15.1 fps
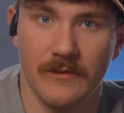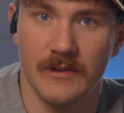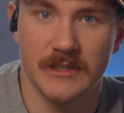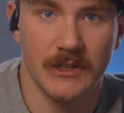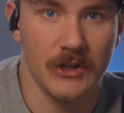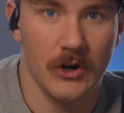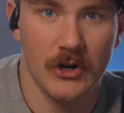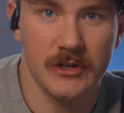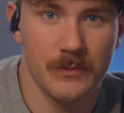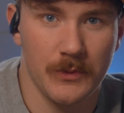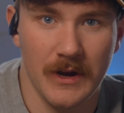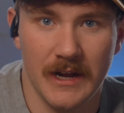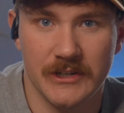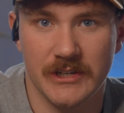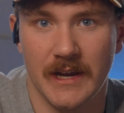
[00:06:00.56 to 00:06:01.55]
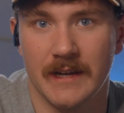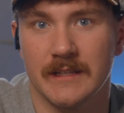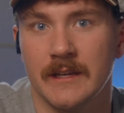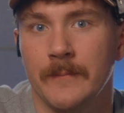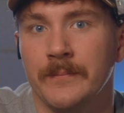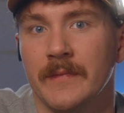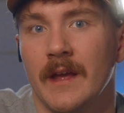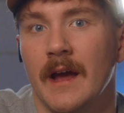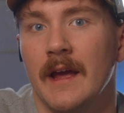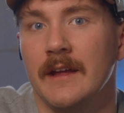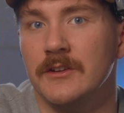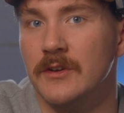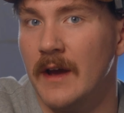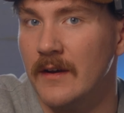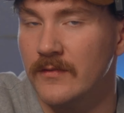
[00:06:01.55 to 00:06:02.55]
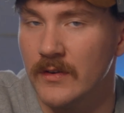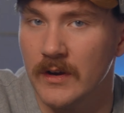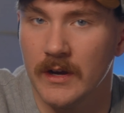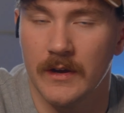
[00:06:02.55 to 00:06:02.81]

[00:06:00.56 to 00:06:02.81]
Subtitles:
it's a large project and you have,